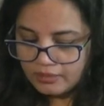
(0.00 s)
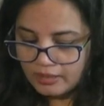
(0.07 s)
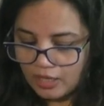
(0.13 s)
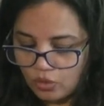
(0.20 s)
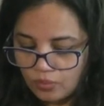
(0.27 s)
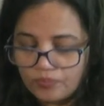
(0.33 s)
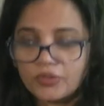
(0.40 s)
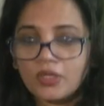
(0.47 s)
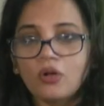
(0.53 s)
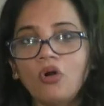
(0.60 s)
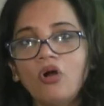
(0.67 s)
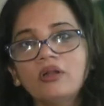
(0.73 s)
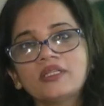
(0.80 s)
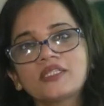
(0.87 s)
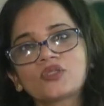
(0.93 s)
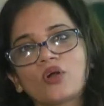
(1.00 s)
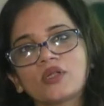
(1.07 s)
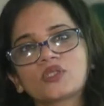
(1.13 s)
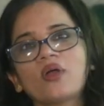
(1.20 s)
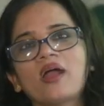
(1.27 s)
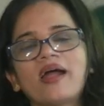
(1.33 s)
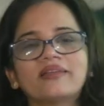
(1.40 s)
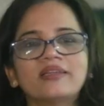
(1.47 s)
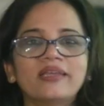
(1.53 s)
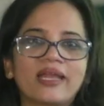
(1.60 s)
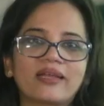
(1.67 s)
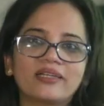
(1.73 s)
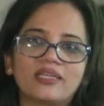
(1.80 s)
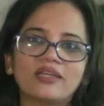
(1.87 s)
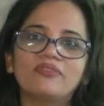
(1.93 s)
Now, all this also had a
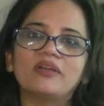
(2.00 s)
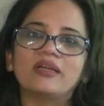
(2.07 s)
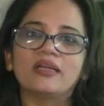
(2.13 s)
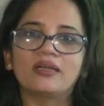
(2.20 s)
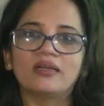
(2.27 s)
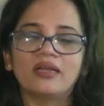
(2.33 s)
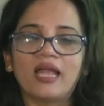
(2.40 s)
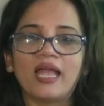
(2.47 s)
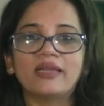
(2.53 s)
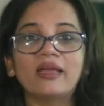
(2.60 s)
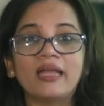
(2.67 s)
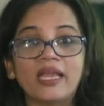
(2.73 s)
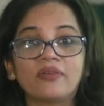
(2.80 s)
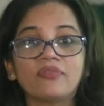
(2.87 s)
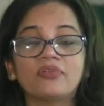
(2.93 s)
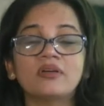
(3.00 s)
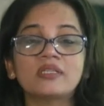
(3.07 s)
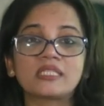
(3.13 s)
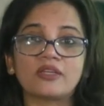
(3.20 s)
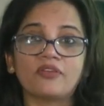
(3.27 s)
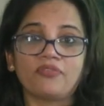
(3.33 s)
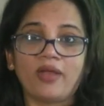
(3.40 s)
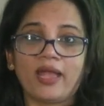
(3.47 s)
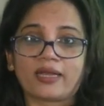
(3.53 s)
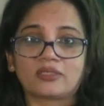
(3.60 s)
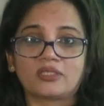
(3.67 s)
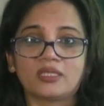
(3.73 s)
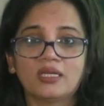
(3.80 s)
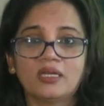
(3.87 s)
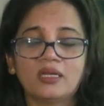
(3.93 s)
negative and adverse
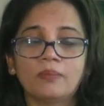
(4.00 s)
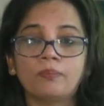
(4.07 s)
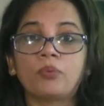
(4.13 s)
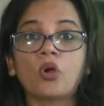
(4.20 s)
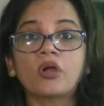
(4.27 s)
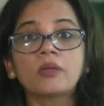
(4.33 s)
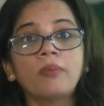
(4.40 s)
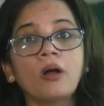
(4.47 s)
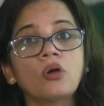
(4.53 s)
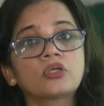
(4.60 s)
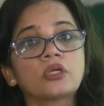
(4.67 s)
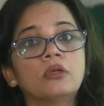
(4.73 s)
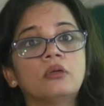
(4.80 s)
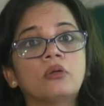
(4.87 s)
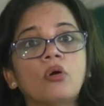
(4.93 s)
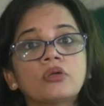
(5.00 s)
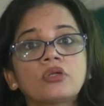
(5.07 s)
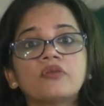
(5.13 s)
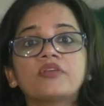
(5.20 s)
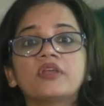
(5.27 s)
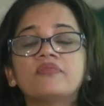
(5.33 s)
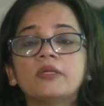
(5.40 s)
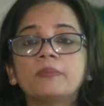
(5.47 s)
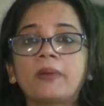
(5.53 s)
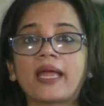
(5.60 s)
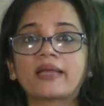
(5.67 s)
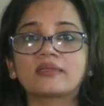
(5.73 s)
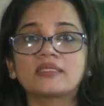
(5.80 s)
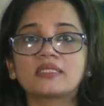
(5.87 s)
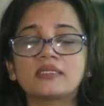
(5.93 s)
effect, brought about a lot of evil
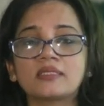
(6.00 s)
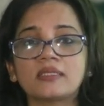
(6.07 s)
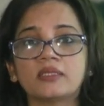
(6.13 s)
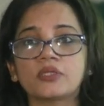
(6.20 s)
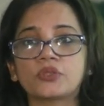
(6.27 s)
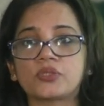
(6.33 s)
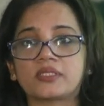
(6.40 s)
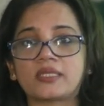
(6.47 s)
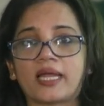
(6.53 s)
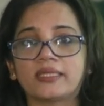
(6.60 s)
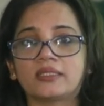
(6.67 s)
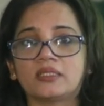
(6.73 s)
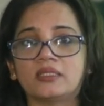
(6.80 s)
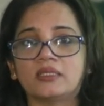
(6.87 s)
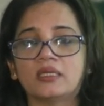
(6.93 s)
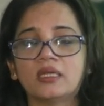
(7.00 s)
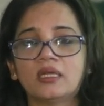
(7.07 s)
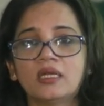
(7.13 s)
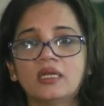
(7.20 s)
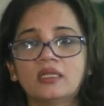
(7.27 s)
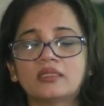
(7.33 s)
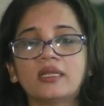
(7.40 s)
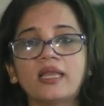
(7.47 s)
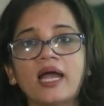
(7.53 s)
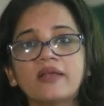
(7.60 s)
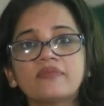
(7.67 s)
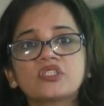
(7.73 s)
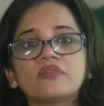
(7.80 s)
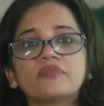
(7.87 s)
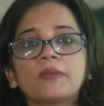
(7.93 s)
practices in the society. The
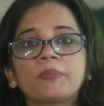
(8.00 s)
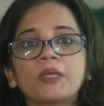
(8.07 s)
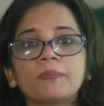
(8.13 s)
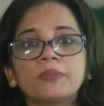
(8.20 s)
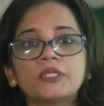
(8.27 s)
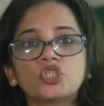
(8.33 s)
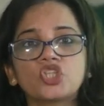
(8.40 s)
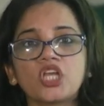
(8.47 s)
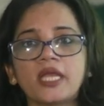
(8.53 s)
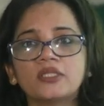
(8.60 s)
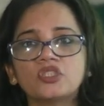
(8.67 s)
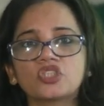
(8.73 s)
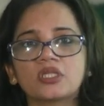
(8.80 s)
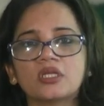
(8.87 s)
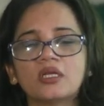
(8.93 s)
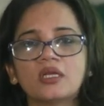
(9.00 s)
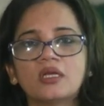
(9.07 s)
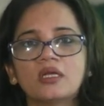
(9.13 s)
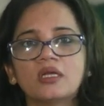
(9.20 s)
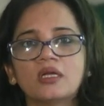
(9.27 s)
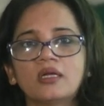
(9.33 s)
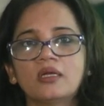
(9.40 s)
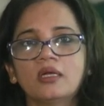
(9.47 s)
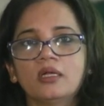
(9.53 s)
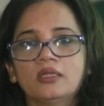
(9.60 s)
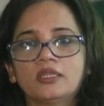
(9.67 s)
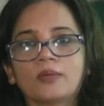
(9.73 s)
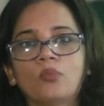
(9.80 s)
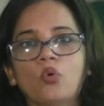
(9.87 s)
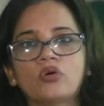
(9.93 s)
lives of the people changed.
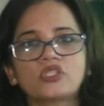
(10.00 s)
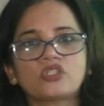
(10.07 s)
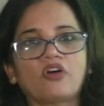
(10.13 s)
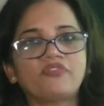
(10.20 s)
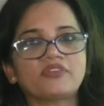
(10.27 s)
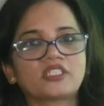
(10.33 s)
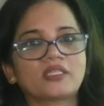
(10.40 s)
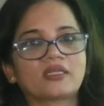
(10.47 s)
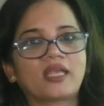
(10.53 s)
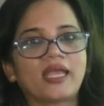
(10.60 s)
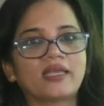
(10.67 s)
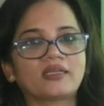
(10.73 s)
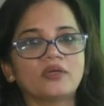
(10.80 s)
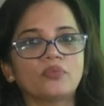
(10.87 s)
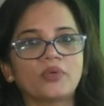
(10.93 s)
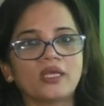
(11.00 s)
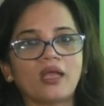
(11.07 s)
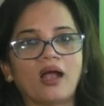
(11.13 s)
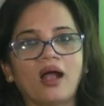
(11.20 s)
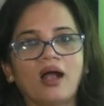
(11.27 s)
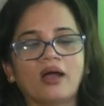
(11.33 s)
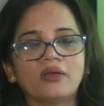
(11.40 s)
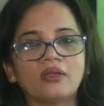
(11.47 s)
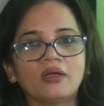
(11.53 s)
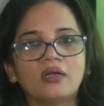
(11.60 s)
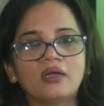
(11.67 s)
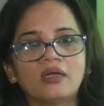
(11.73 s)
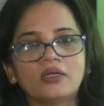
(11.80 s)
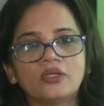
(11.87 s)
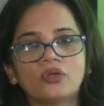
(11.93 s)
The more sophisticated we are,
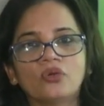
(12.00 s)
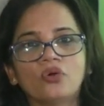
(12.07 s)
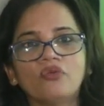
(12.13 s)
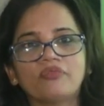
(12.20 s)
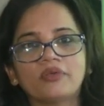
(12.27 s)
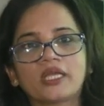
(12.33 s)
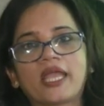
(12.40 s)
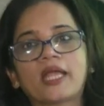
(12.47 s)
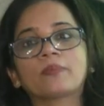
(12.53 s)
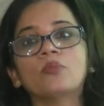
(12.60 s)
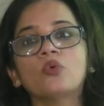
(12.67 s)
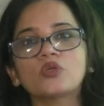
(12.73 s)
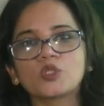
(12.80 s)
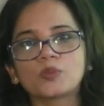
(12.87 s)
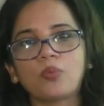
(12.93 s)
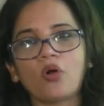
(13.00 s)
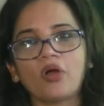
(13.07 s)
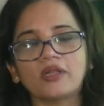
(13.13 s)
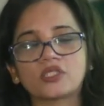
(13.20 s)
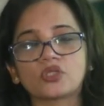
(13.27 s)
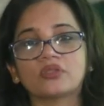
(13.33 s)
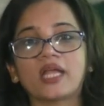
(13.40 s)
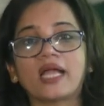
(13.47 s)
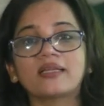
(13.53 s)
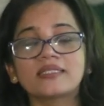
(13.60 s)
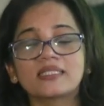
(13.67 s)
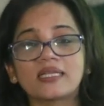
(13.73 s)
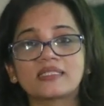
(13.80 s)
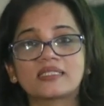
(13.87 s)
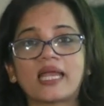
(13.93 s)
you know, we get more spoiled. So that
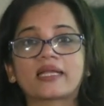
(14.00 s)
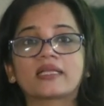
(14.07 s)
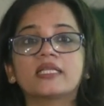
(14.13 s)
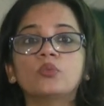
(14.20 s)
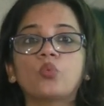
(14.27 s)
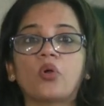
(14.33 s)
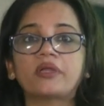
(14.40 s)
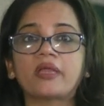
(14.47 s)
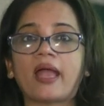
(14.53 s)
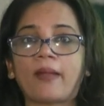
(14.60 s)
is exactly what